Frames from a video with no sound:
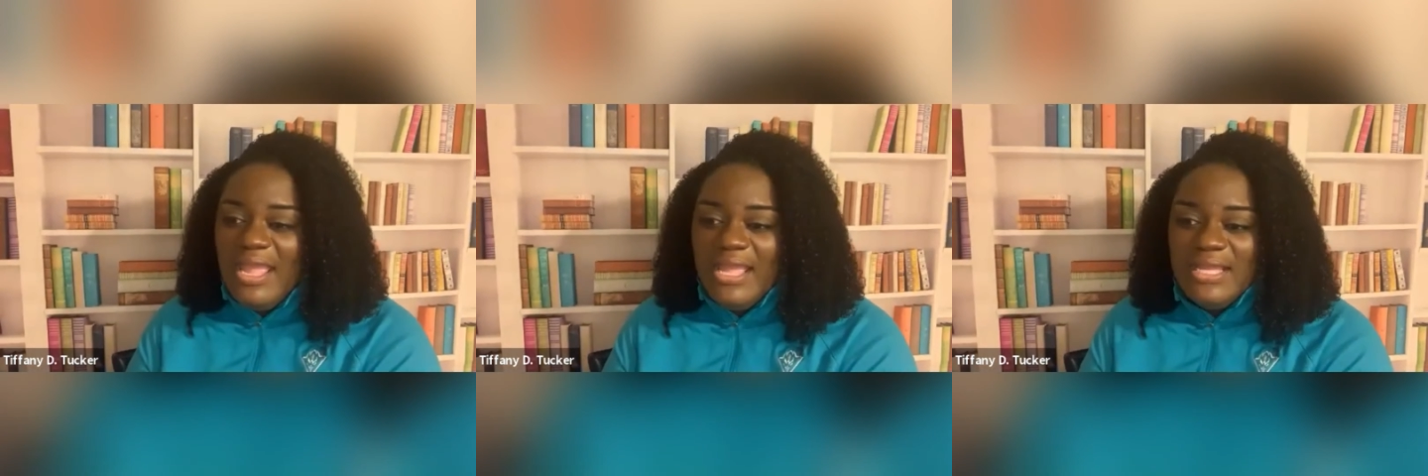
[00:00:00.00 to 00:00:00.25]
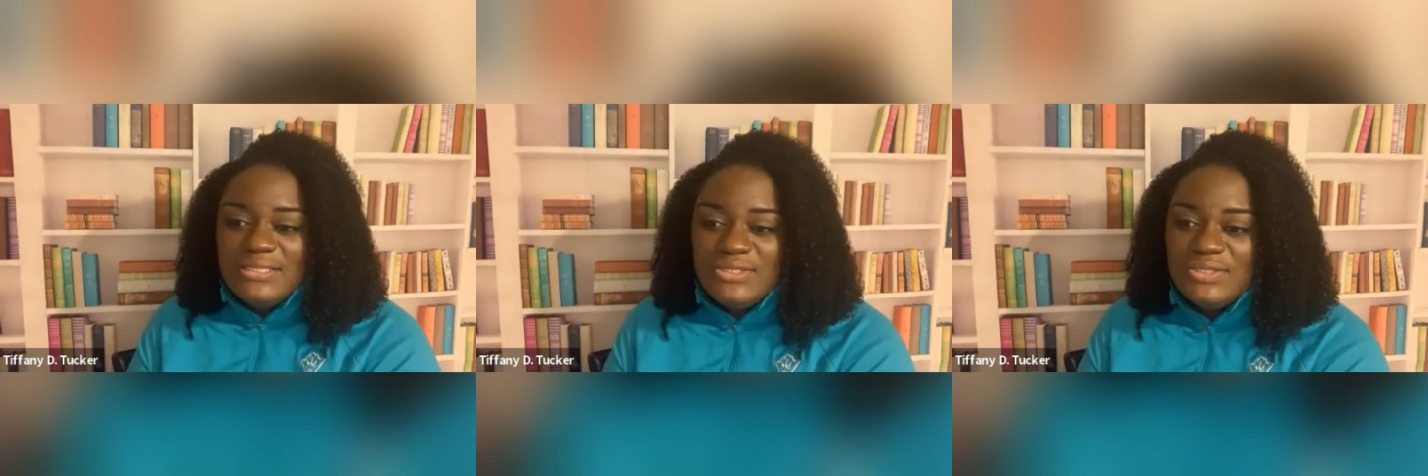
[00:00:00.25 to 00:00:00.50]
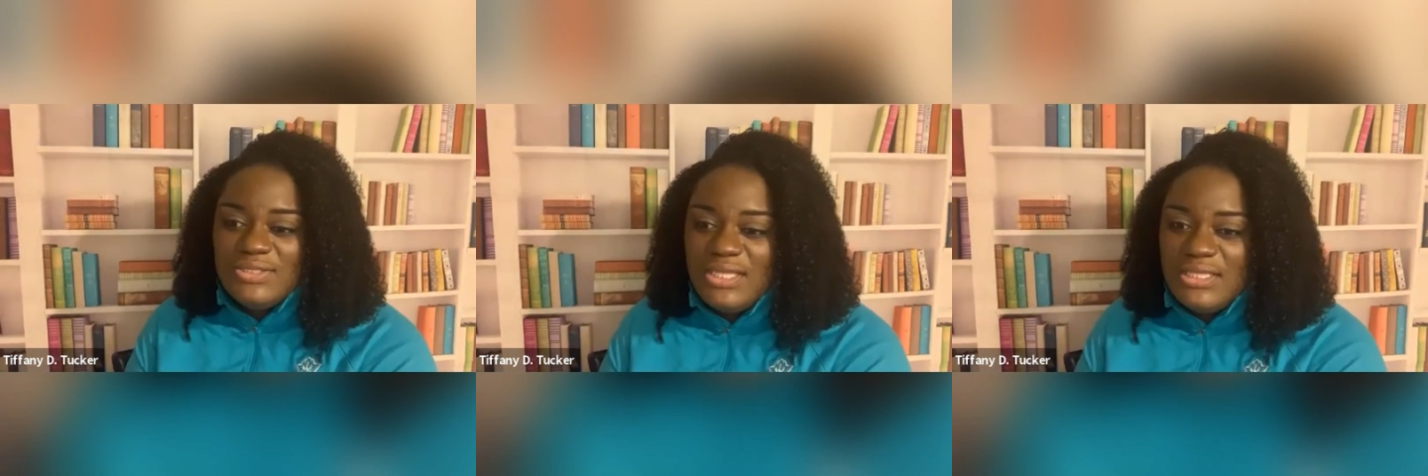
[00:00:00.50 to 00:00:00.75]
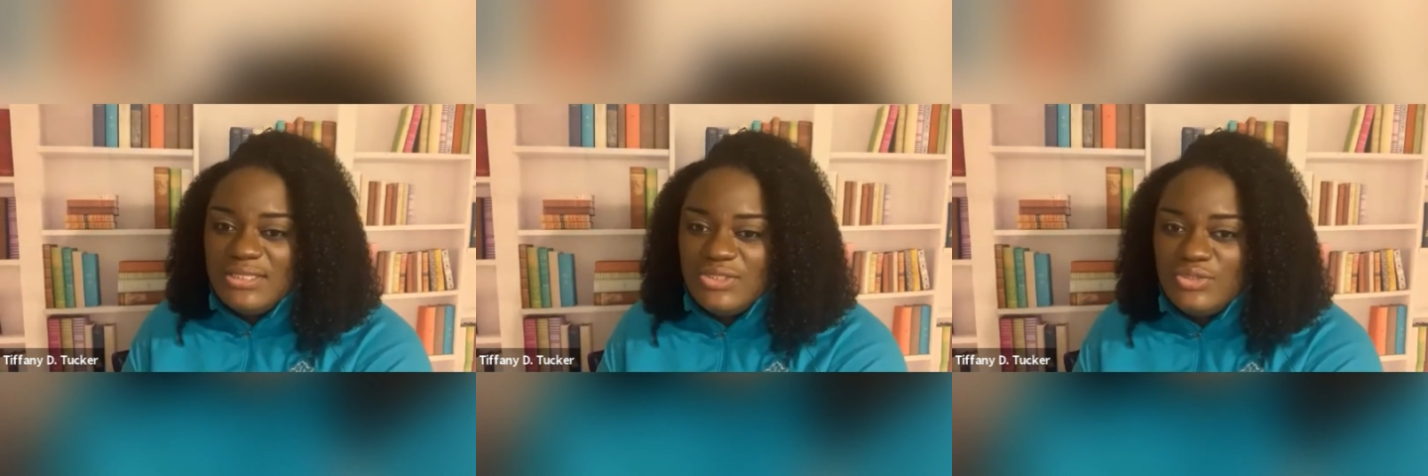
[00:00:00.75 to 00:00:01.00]

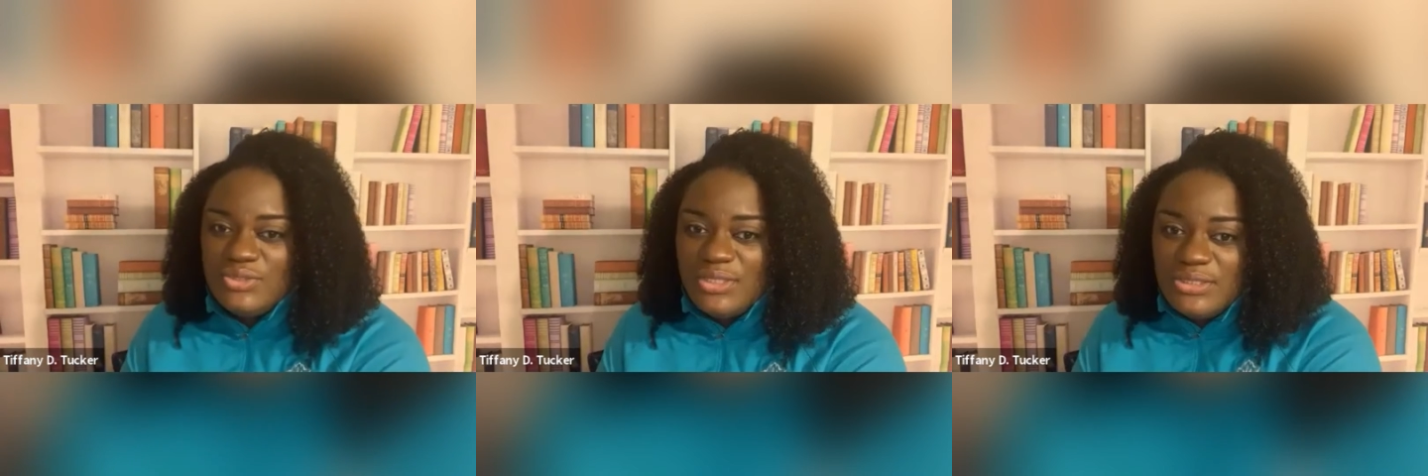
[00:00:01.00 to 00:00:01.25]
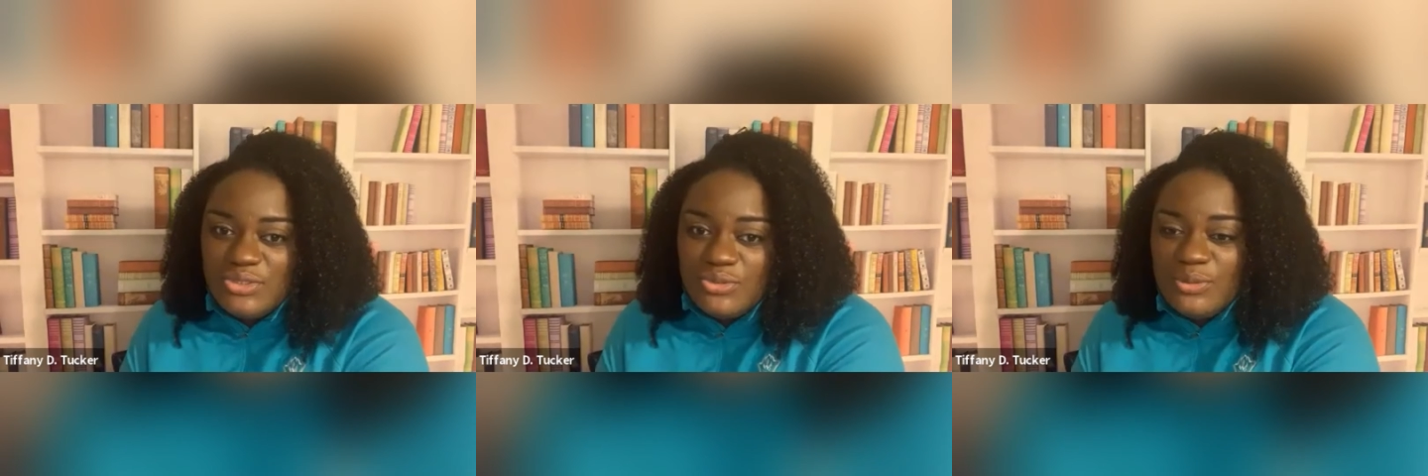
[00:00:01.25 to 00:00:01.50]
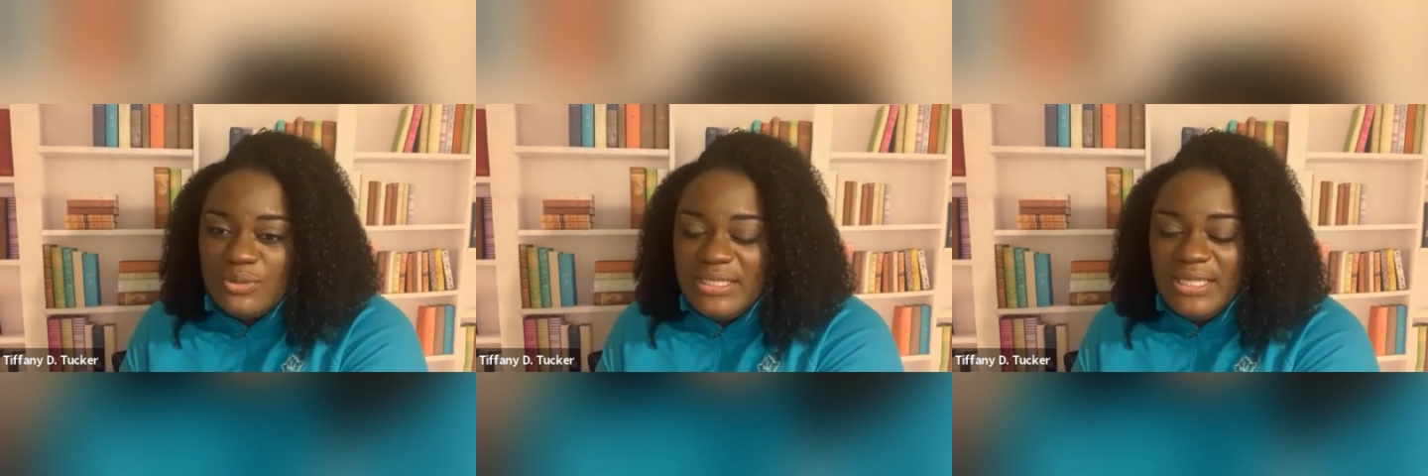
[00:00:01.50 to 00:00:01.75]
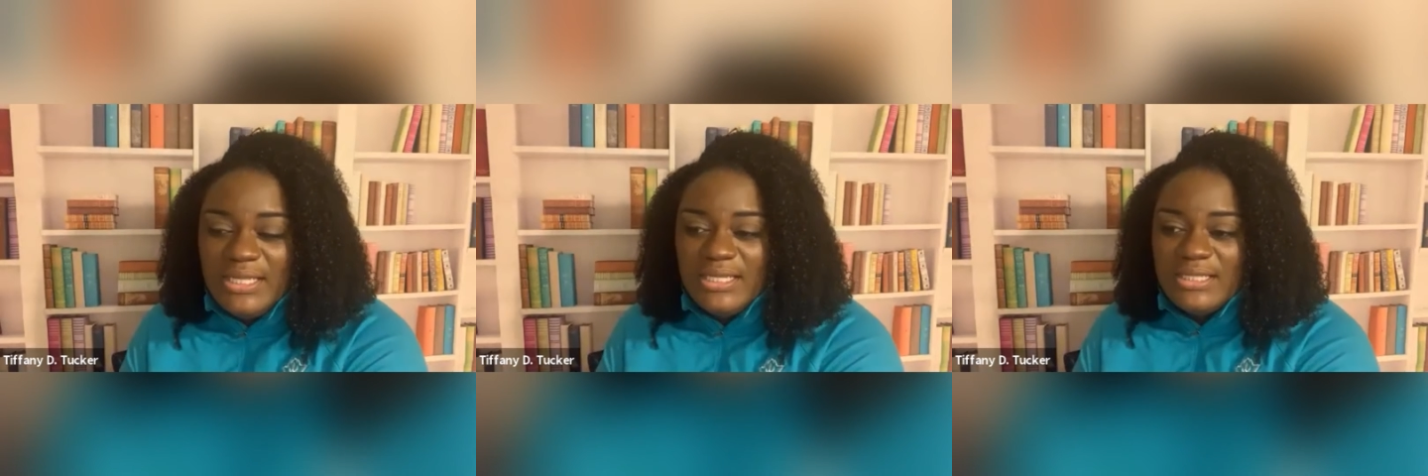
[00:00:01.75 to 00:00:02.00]
it
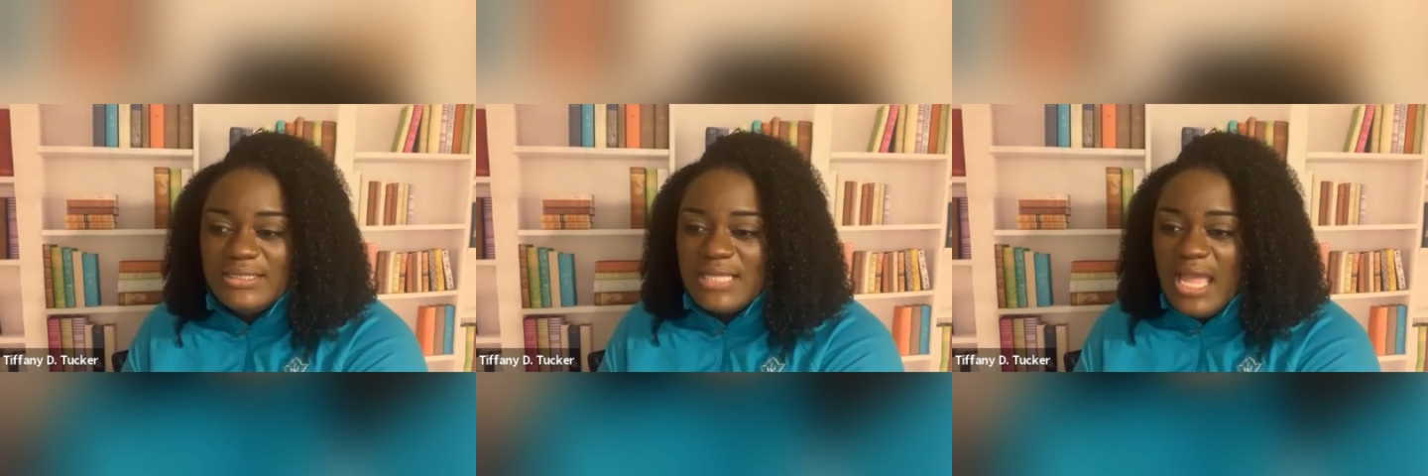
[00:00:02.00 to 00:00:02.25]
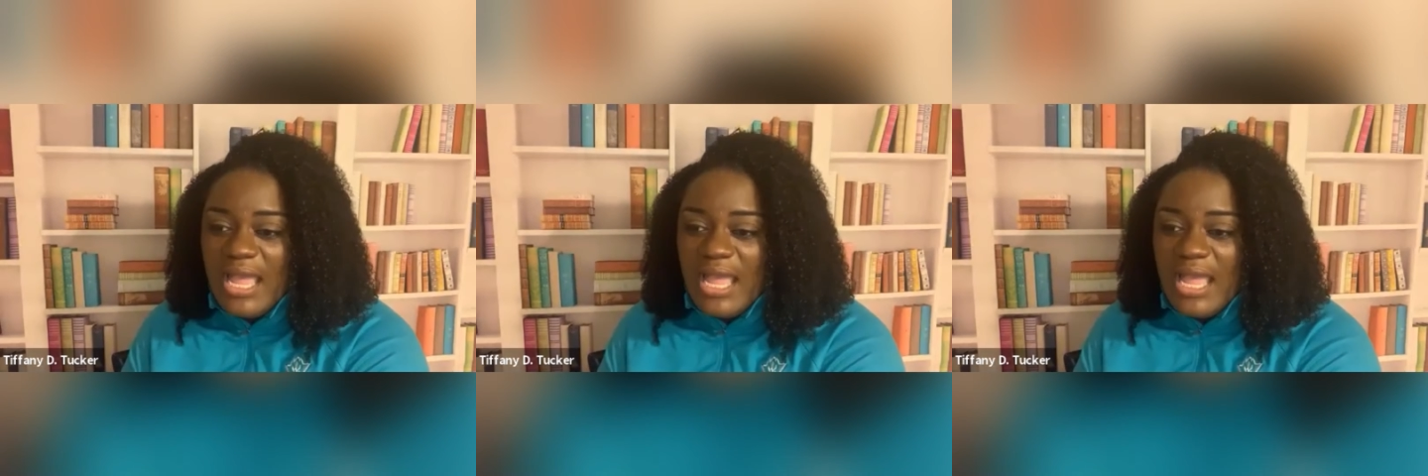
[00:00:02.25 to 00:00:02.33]
truly is.